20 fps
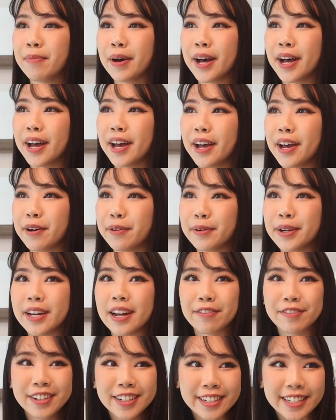but we
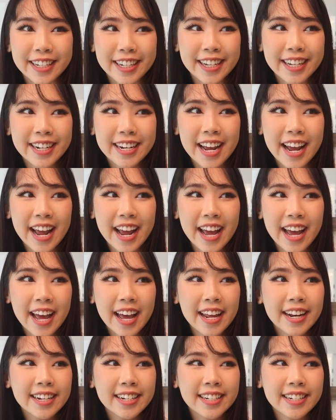never did.
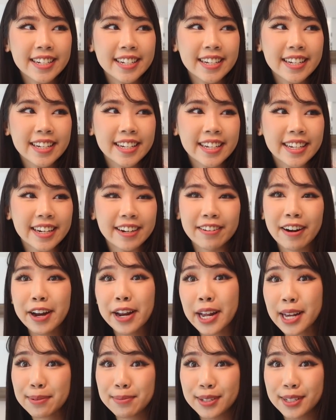And here I
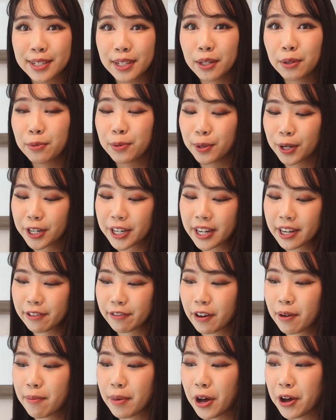am still working
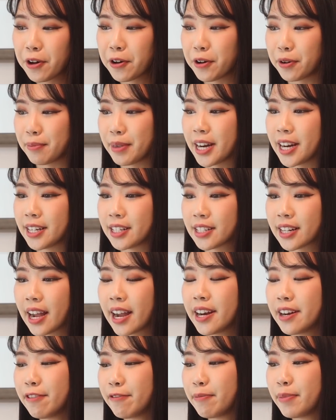from home, and it's
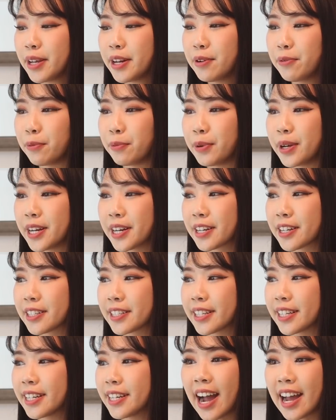kind of been
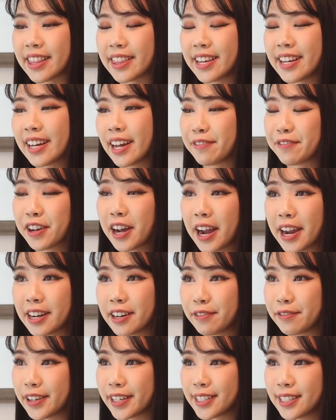weird. I think I've kind
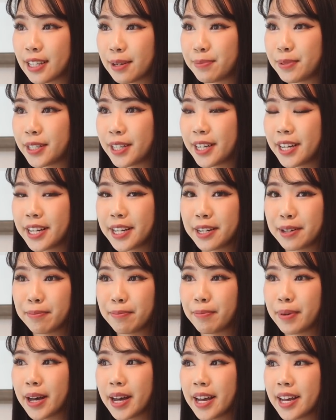of accepted
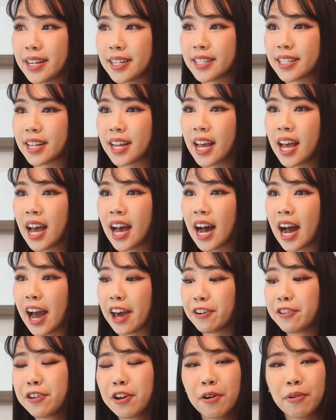it, but I
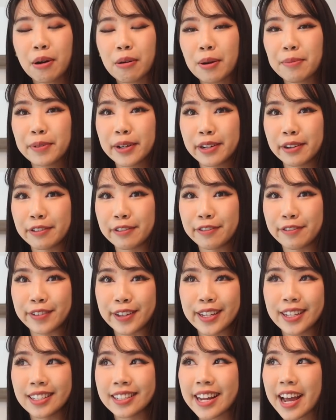don't know how I'm gonna
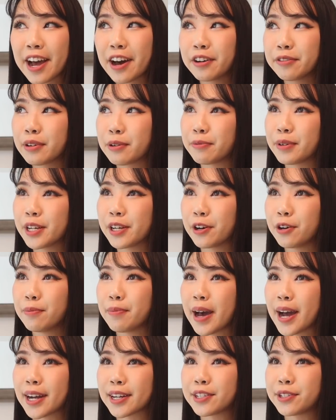feel now when we go
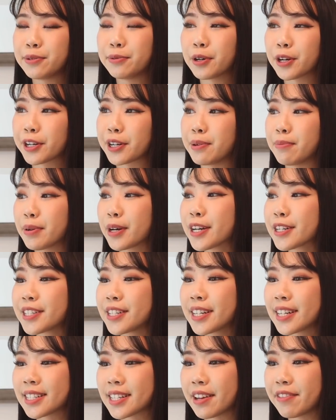back to work in
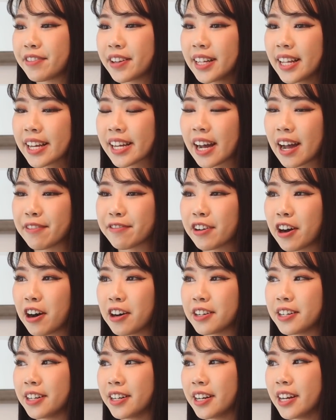person, because I feel like I've
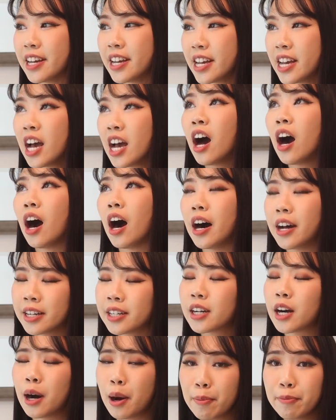gotten
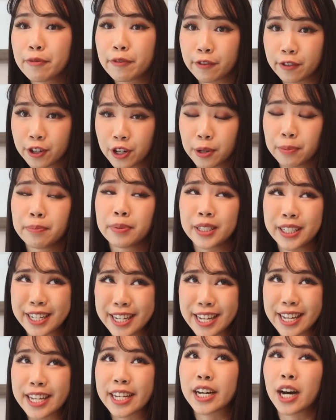
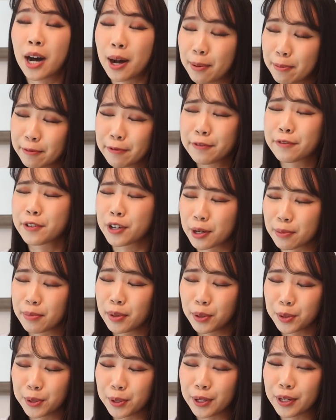uncomfortably
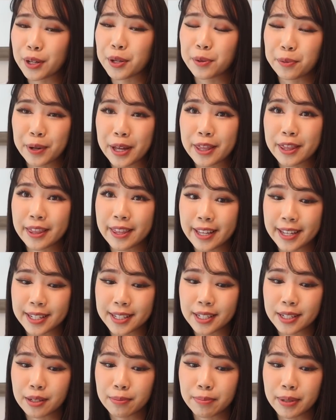comfortable with
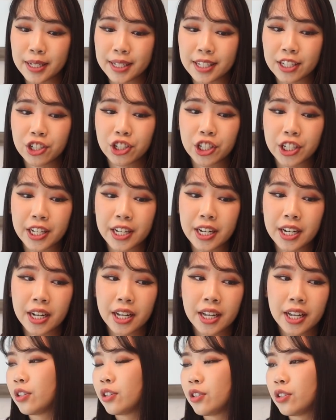this
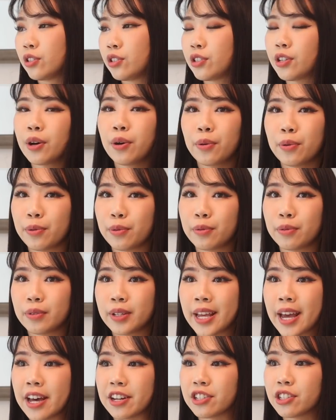position. So
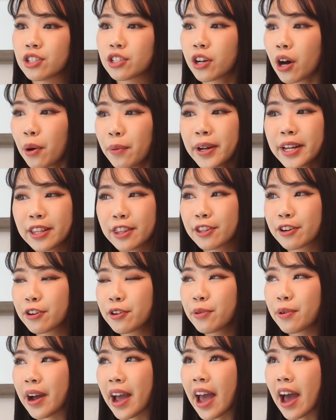yeah, just going
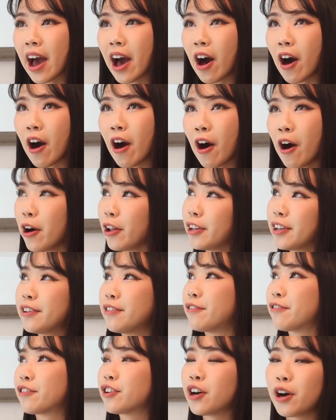through all
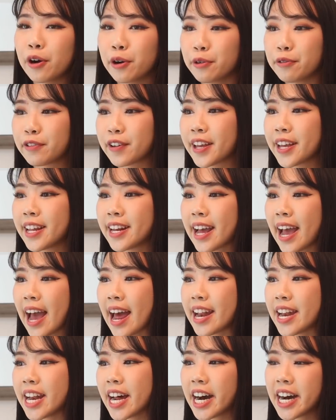of COVID
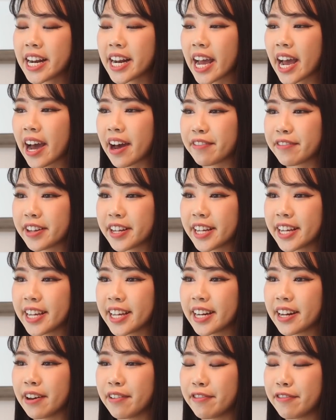and not having
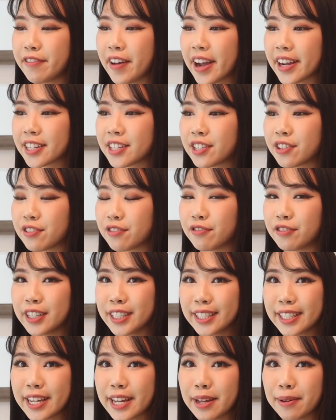it affect
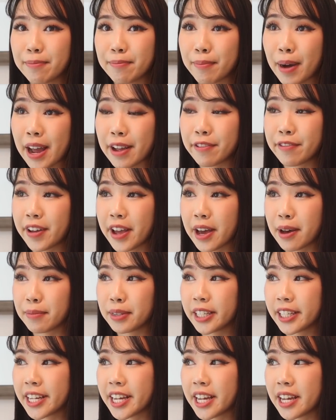really my
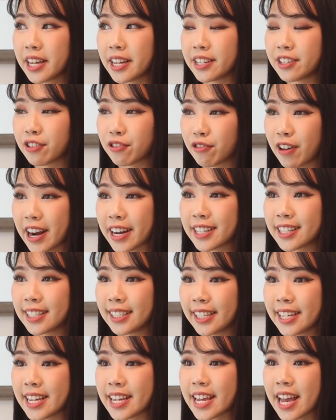family
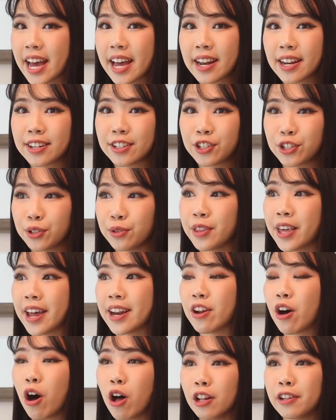directly yet, to
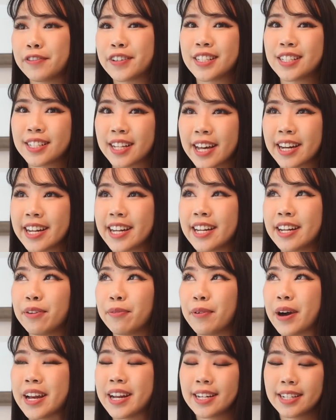then all of a
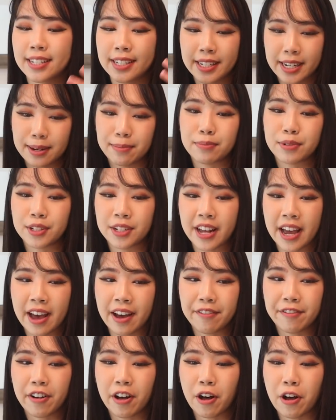sudden when it seems to
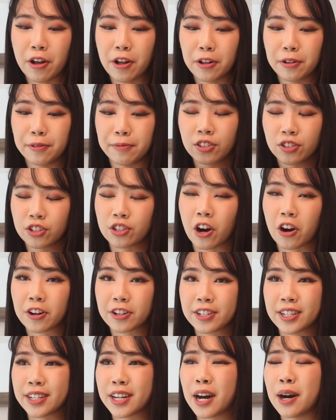have all
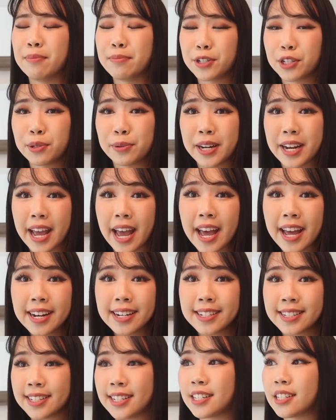start to come to an
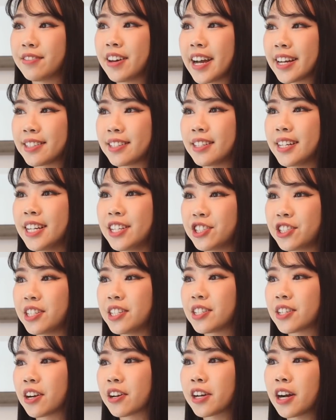end since
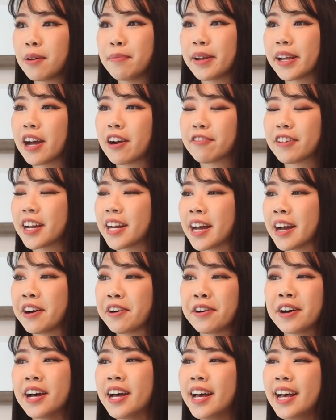vaccinations are coming out right
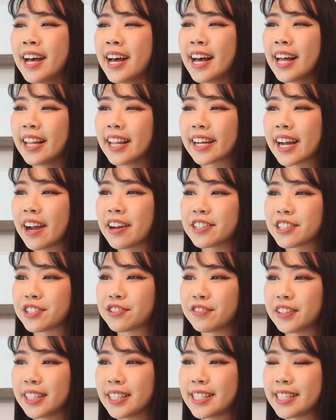now, like I
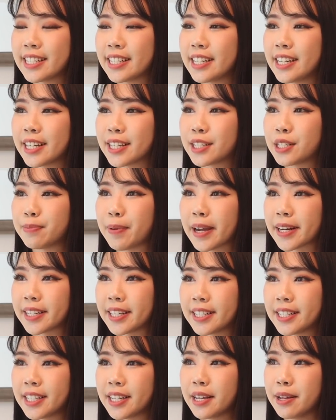just really didn't expect
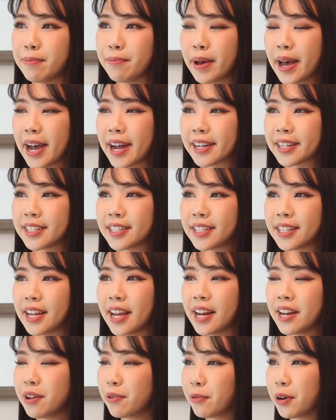it to impact
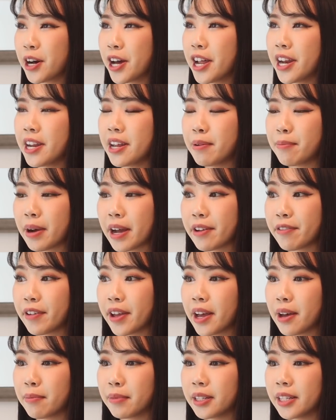anyone in my
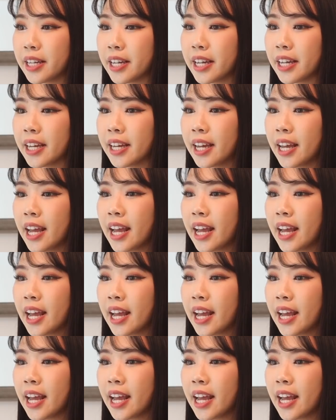family,